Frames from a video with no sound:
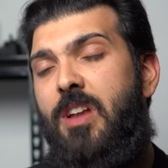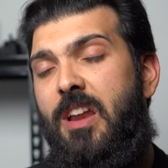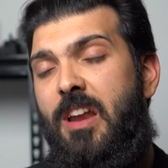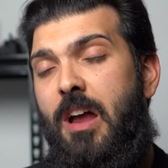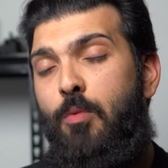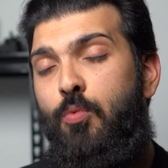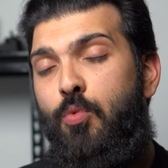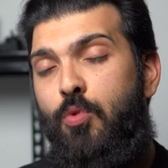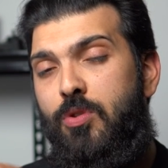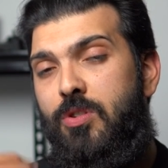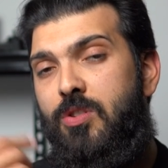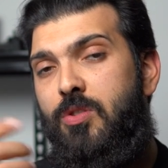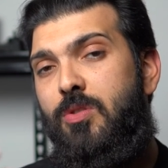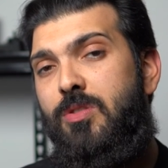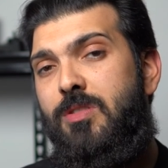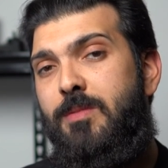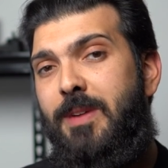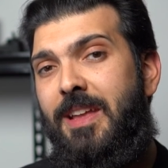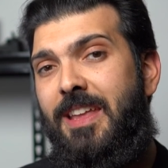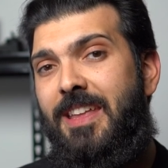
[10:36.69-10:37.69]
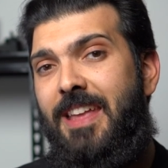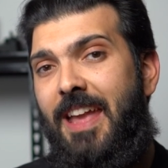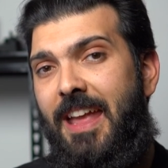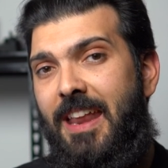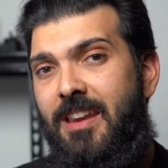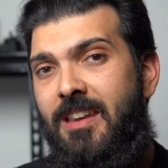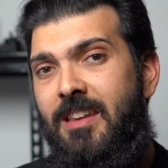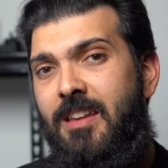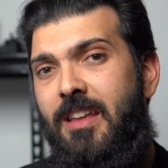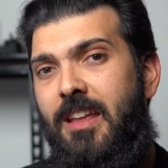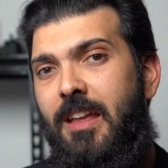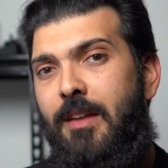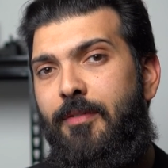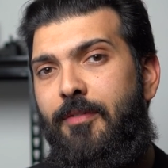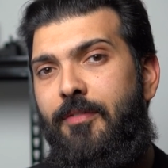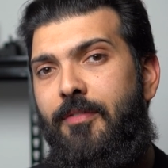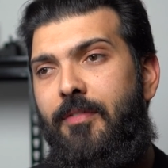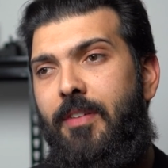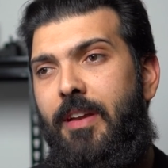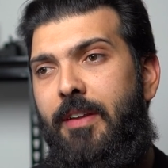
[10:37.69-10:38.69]
and I would do them again
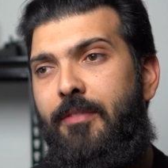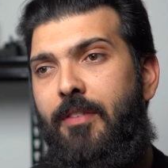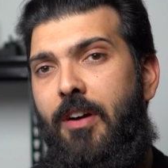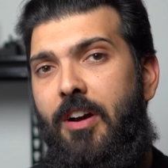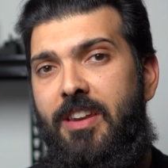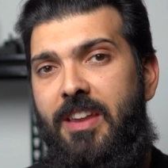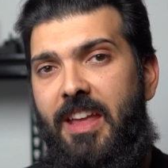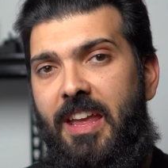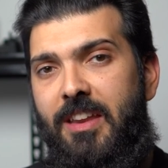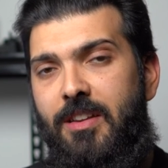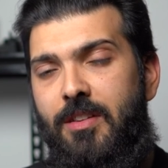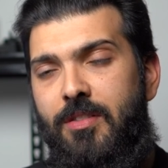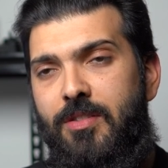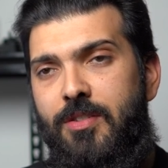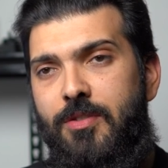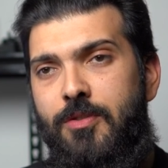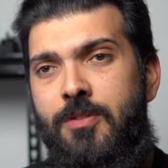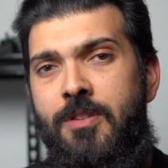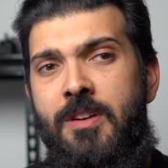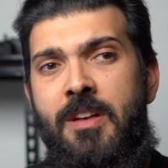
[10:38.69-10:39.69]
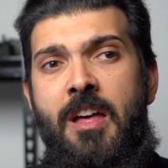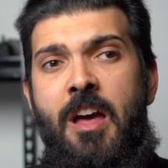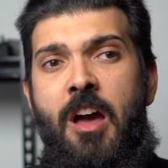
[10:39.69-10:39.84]
if I needed to.